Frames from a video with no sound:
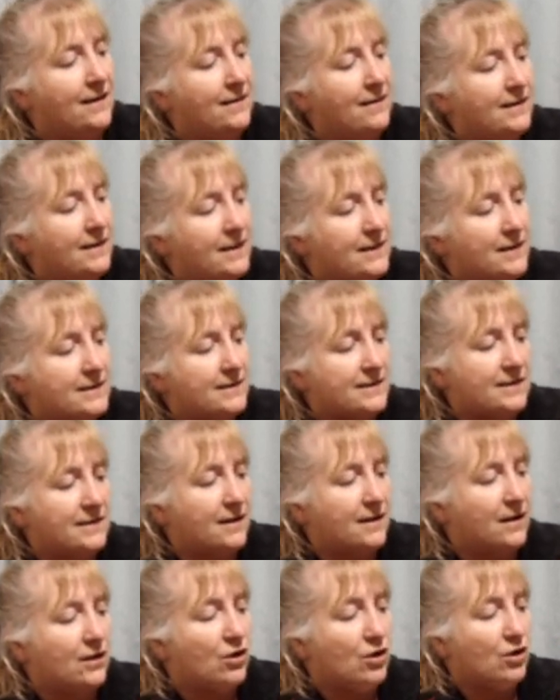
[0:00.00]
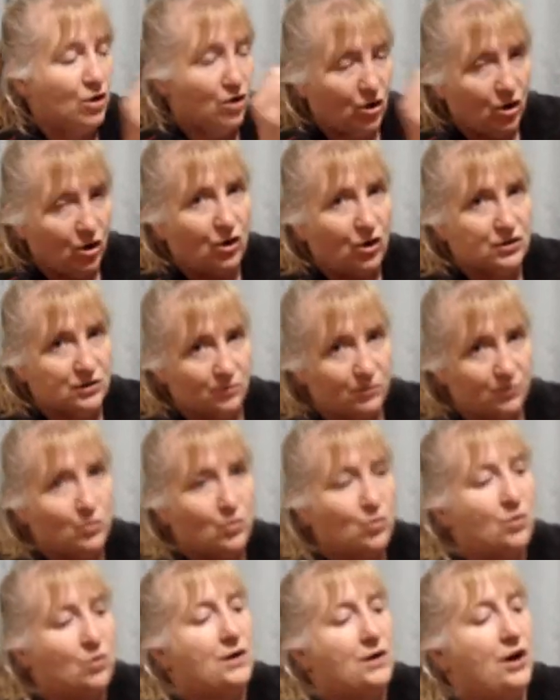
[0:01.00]
there's a lot
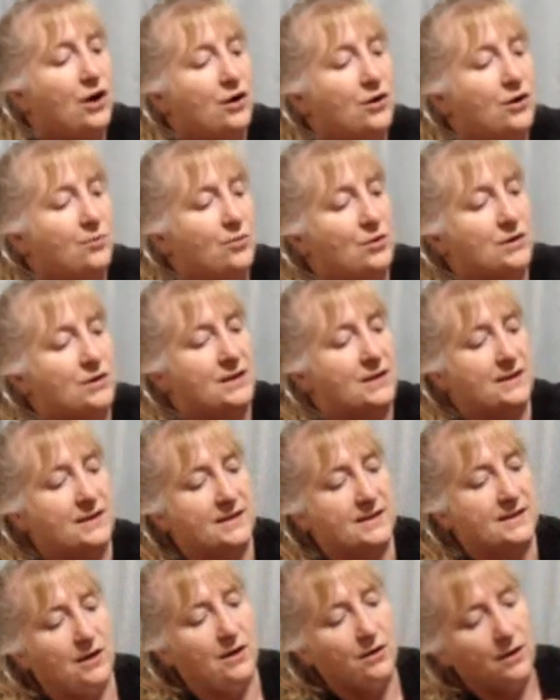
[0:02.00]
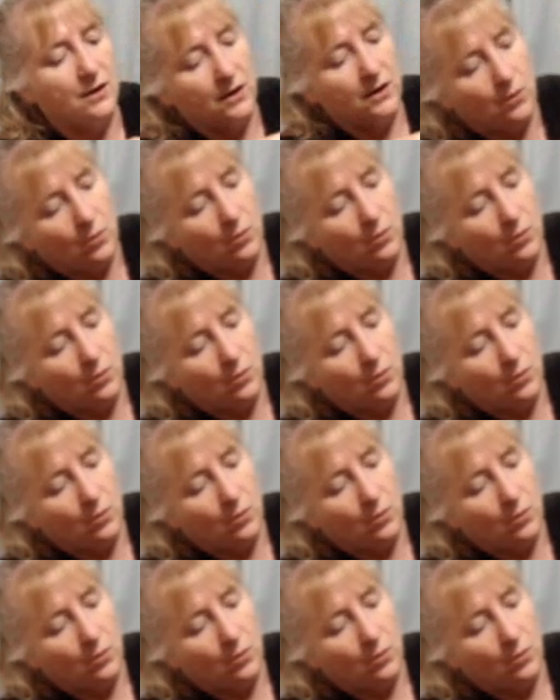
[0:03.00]
more coat put in so